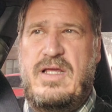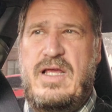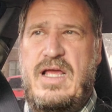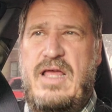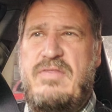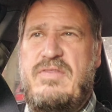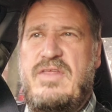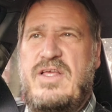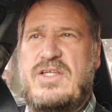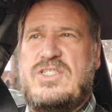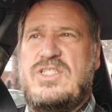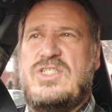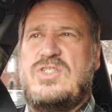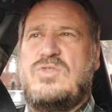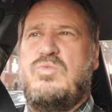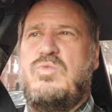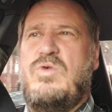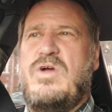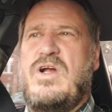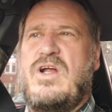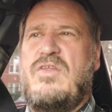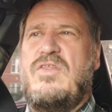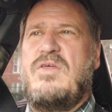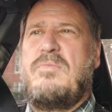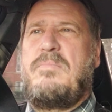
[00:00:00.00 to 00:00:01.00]
And this is
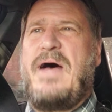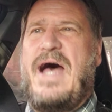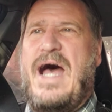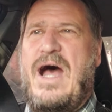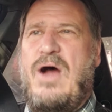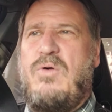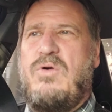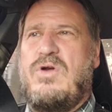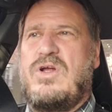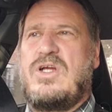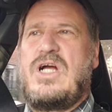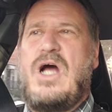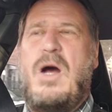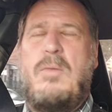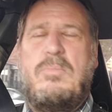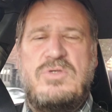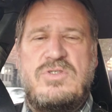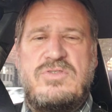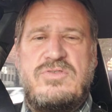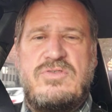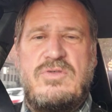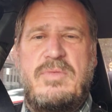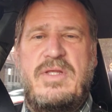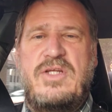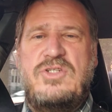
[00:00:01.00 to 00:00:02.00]
where the power
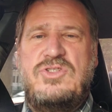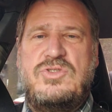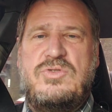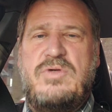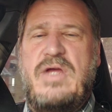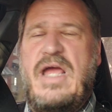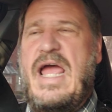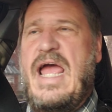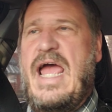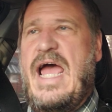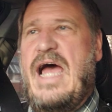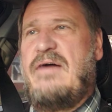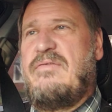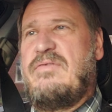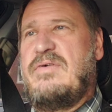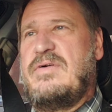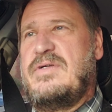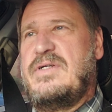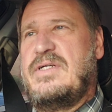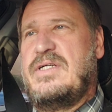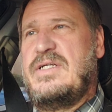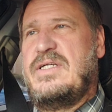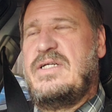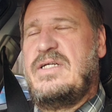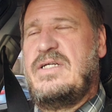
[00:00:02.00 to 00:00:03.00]
comes from that you have.
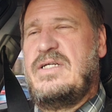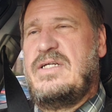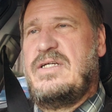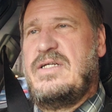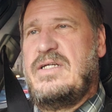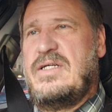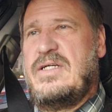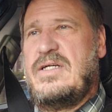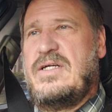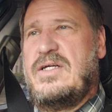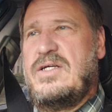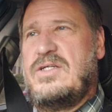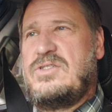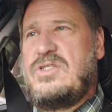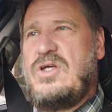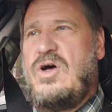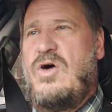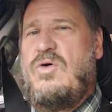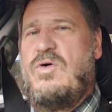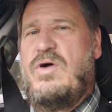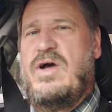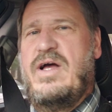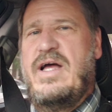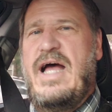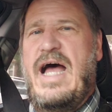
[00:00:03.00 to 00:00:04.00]

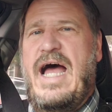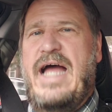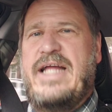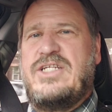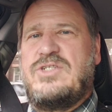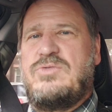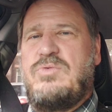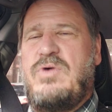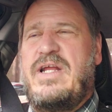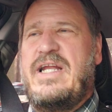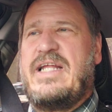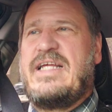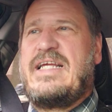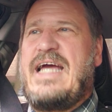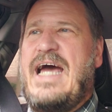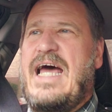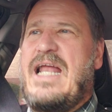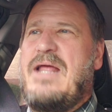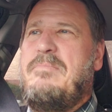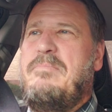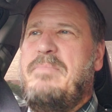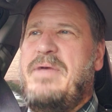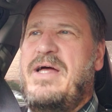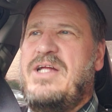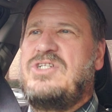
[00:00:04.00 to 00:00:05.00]
So I just wanted to
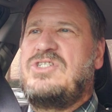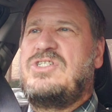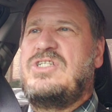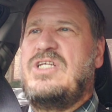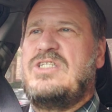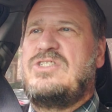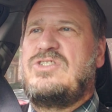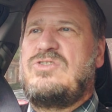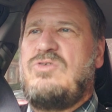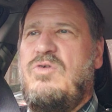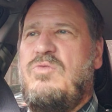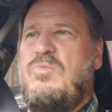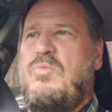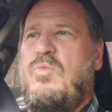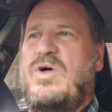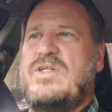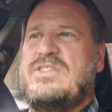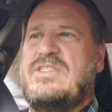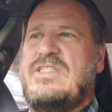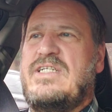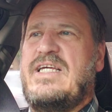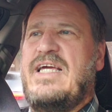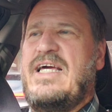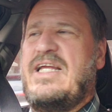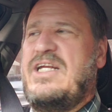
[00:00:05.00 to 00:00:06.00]
kind of mention this. So
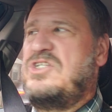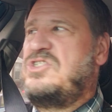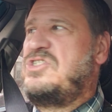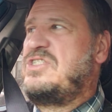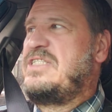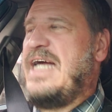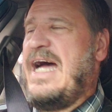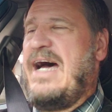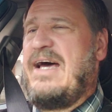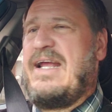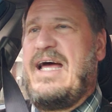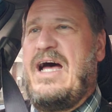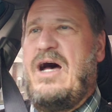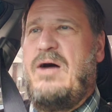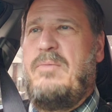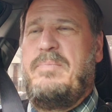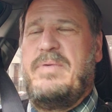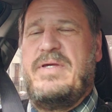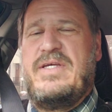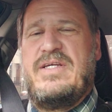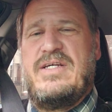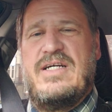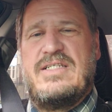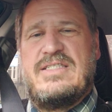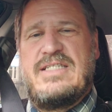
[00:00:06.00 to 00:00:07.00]
once again, a shout out
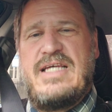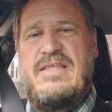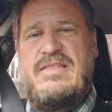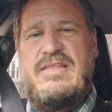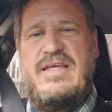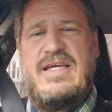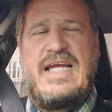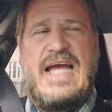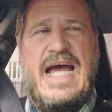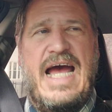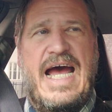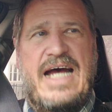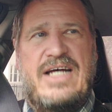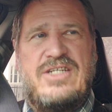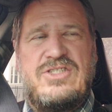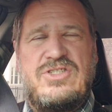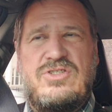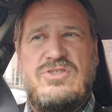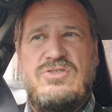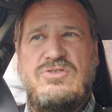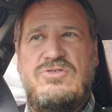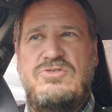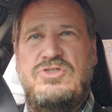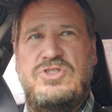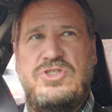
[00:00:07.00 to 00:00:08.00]
because I think
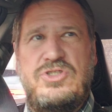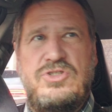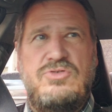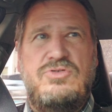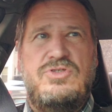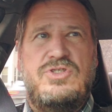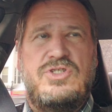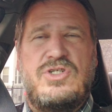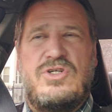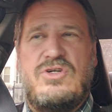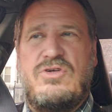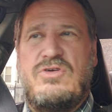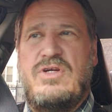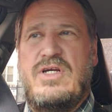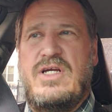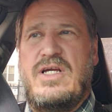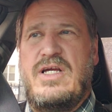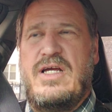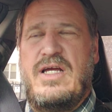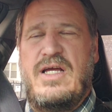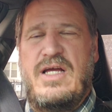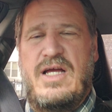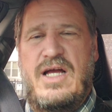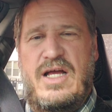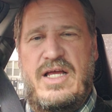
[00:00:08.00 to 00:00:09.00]
Oscar and Junior
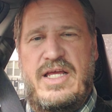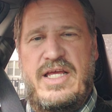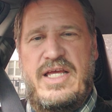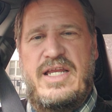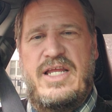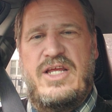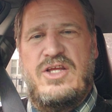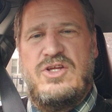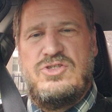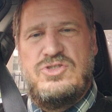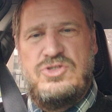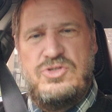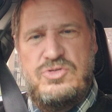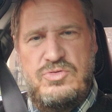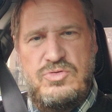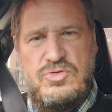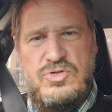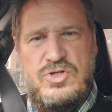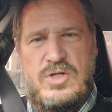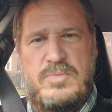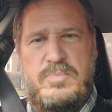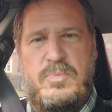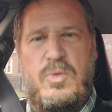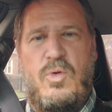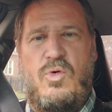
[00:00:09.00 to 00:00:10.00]
hitting two
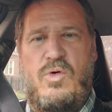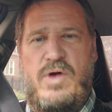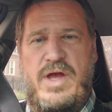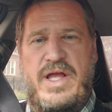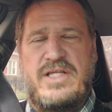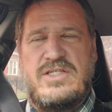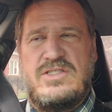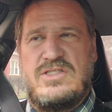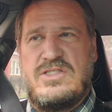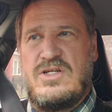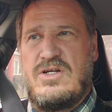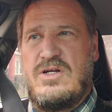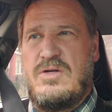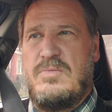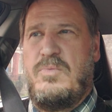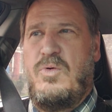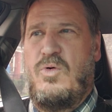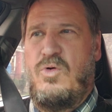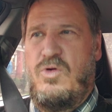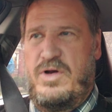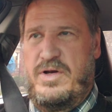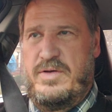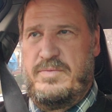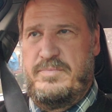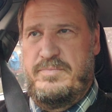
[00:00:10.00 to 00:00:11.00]
good points that are
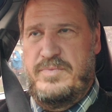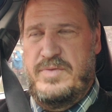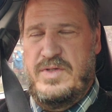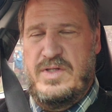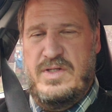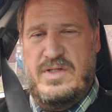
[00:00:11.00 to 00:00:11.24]
important.